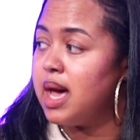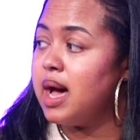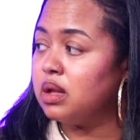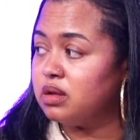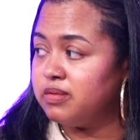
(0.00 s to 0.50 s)

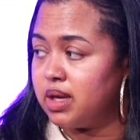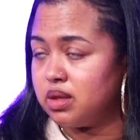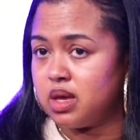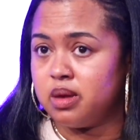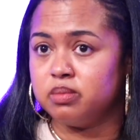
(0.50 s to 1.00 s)
elevate
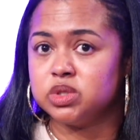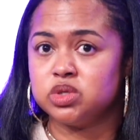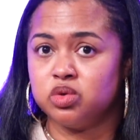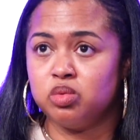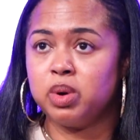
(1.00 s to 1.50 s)
them
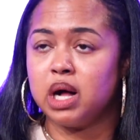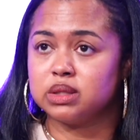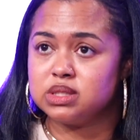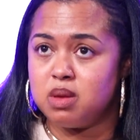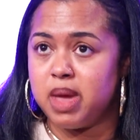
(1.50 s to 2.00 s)
to
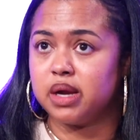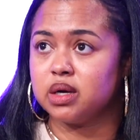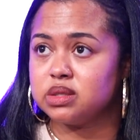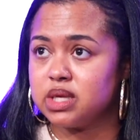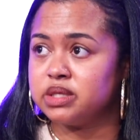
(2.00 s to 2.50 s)

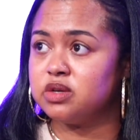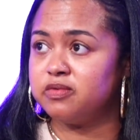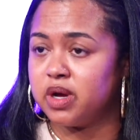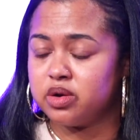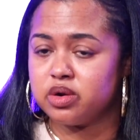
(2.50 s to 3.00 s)
policymakers and to
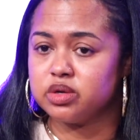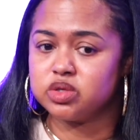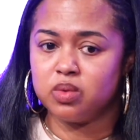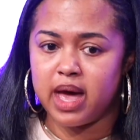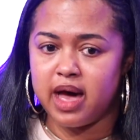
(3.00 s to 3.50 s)
funders
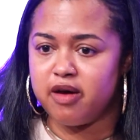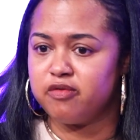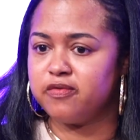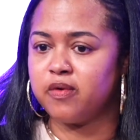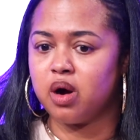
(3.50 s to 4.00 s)
who
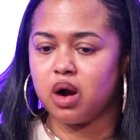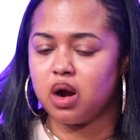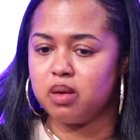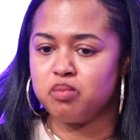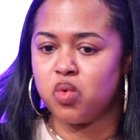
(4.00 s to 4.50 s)
have
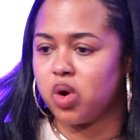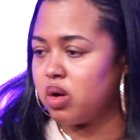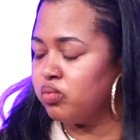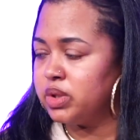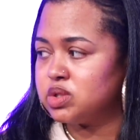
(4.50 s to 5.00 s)
far
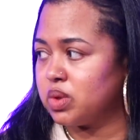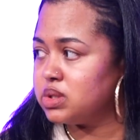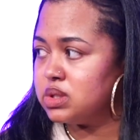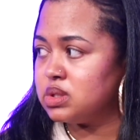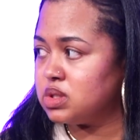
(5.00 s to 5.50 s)
more
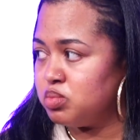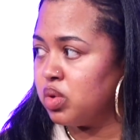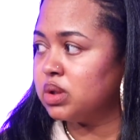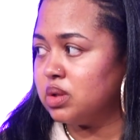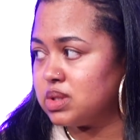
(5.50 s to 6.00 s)
resources to
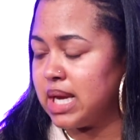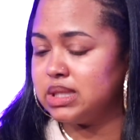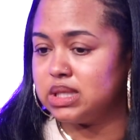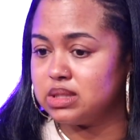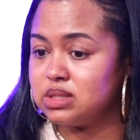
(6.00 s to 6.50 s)
support those ideas,